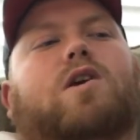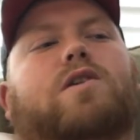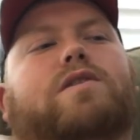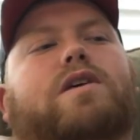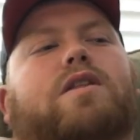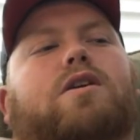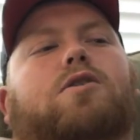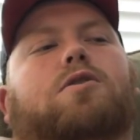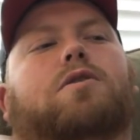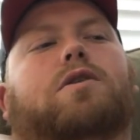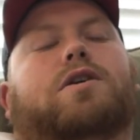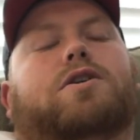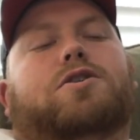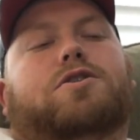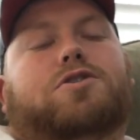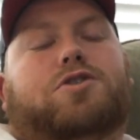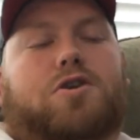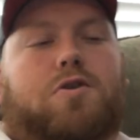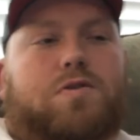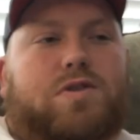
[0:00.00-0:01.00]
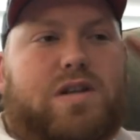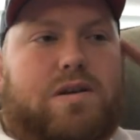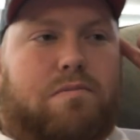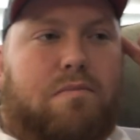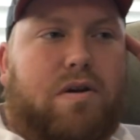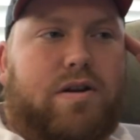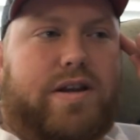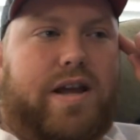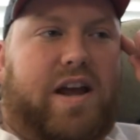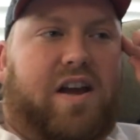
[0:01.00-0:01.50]
They literally just showed
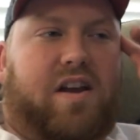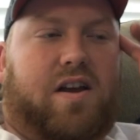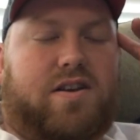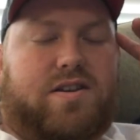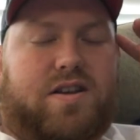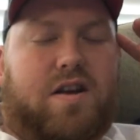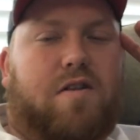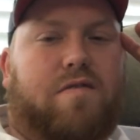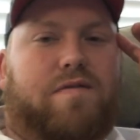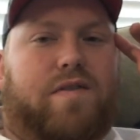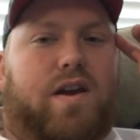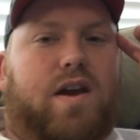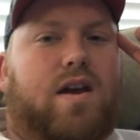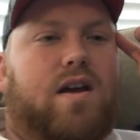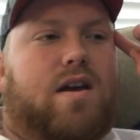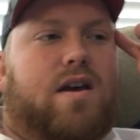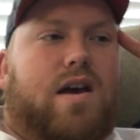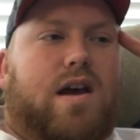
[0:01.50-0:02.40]
someone taking a selfie,